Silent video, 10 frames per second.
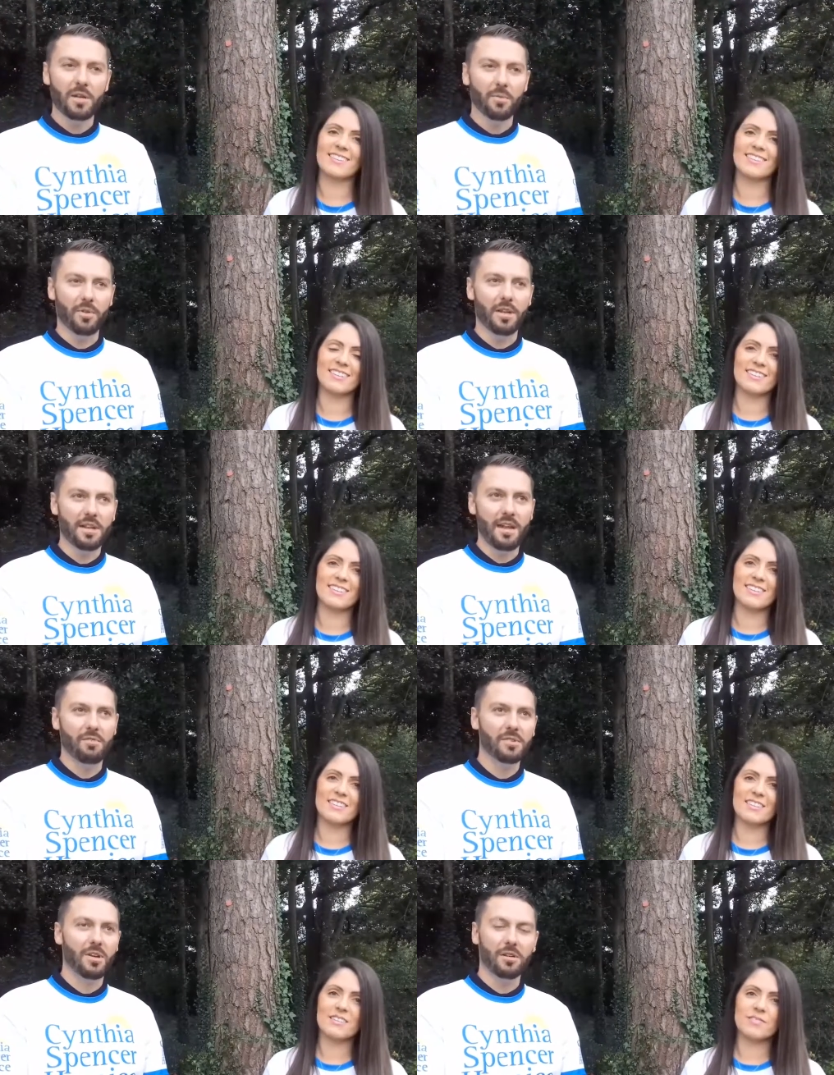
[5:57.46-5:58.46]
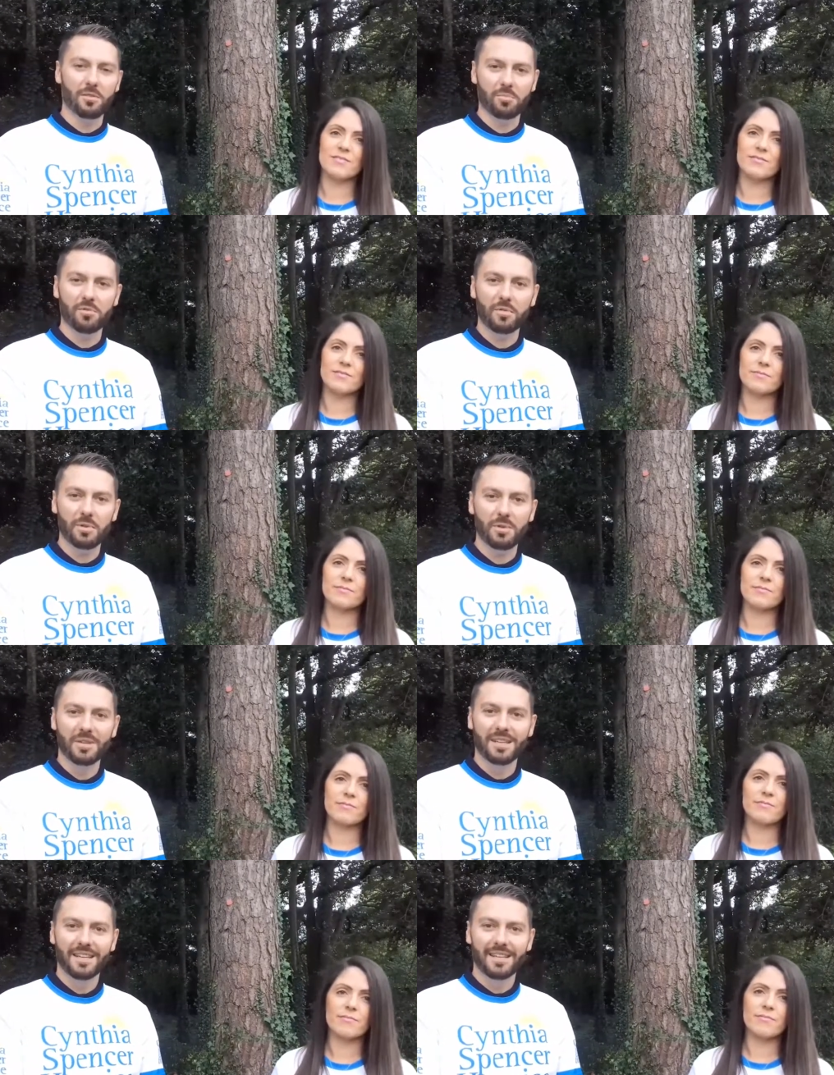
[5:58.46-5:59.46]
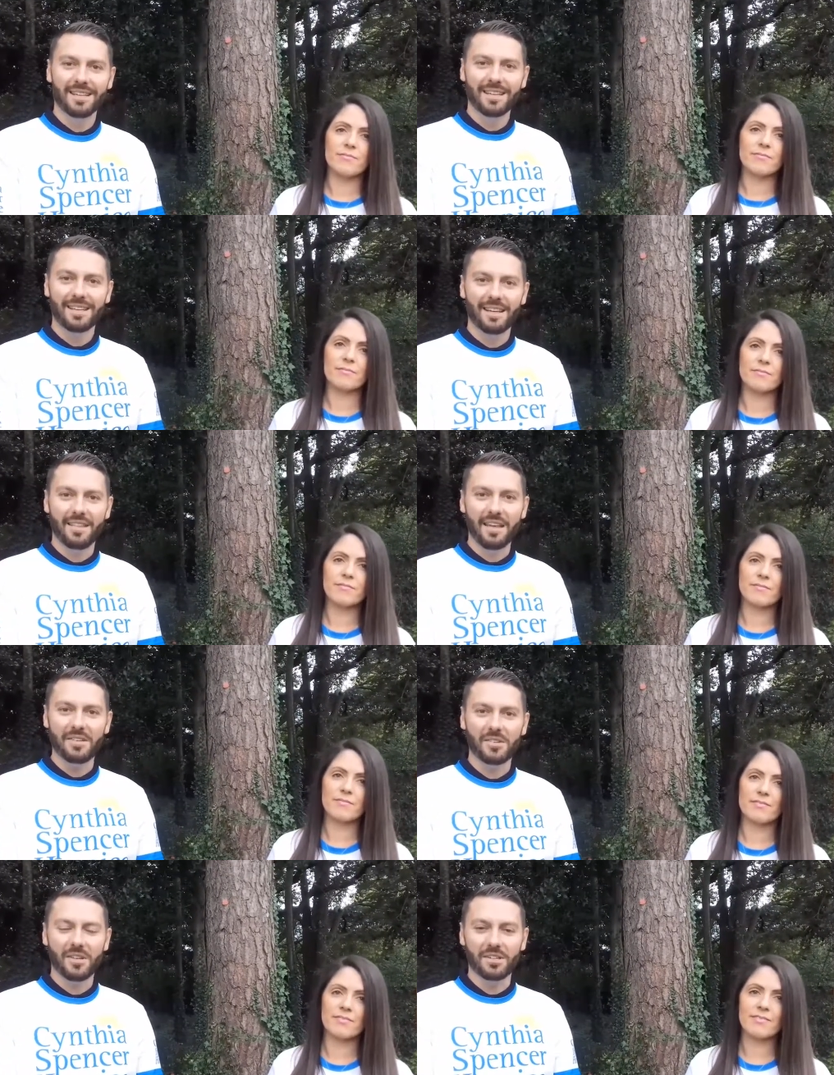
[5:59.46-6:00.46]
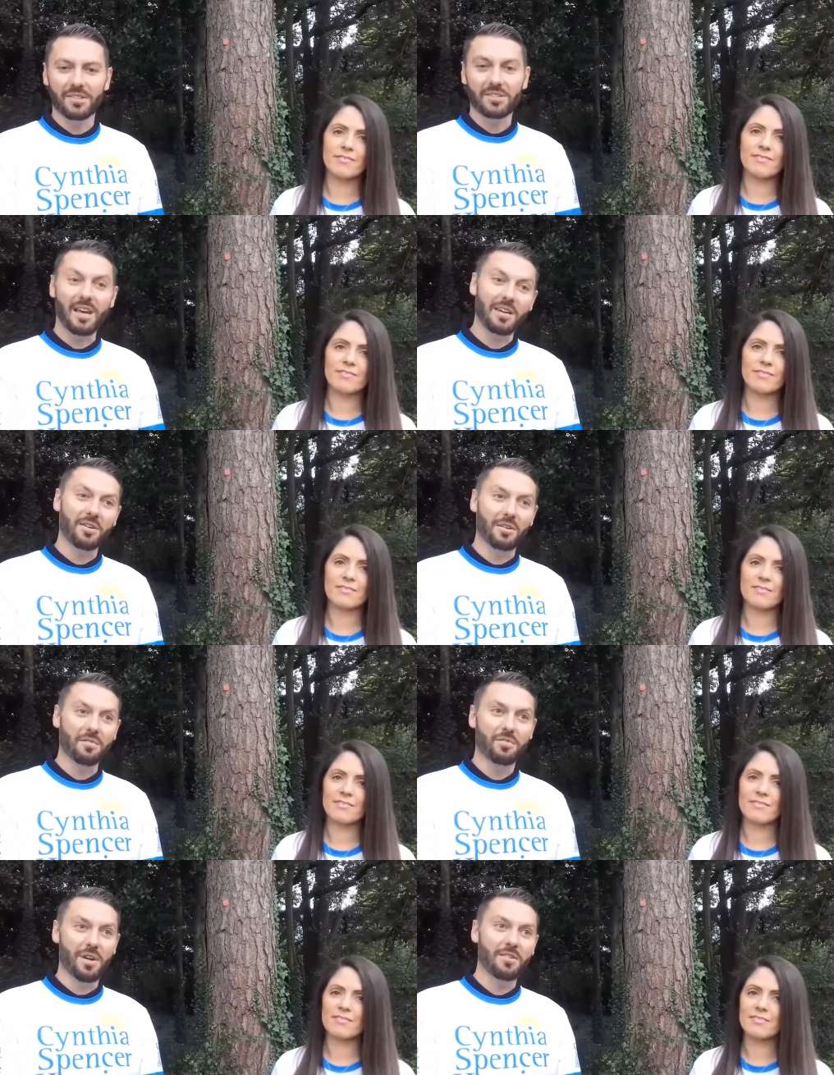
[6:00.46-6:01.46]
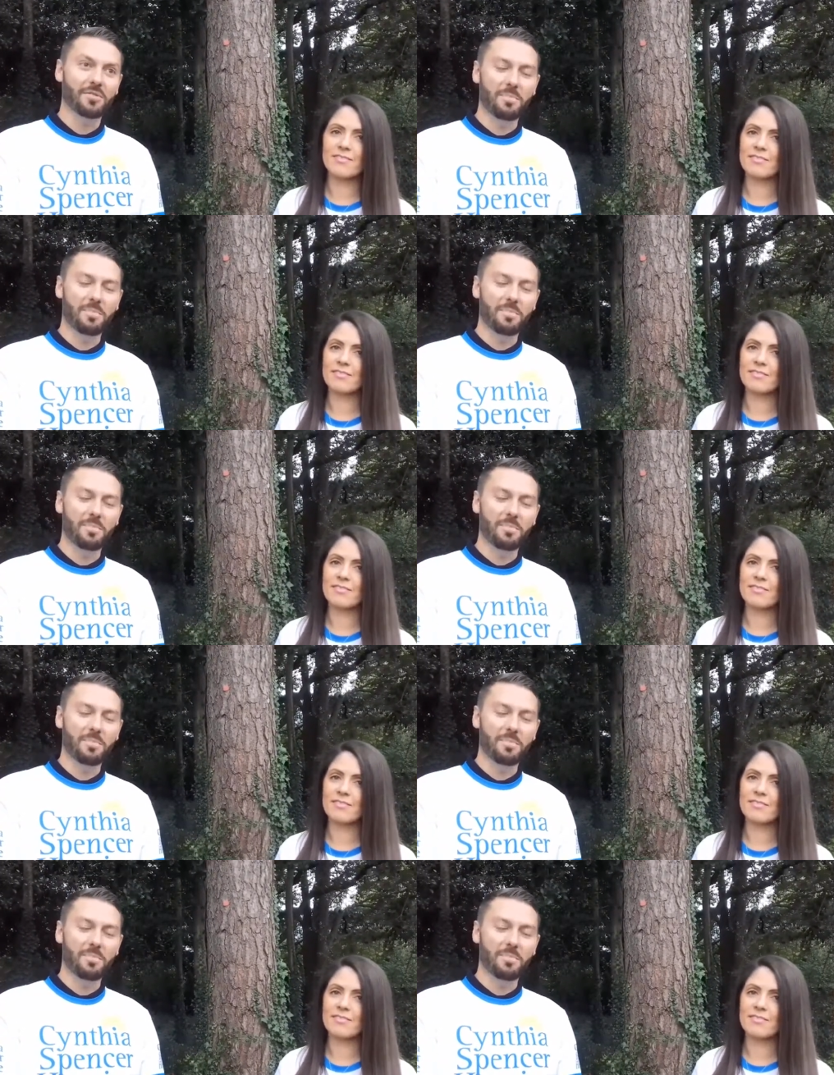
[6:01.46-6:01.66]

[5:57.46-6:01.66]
Speaker 1: people that had never cycled before and then they decided to take on a 300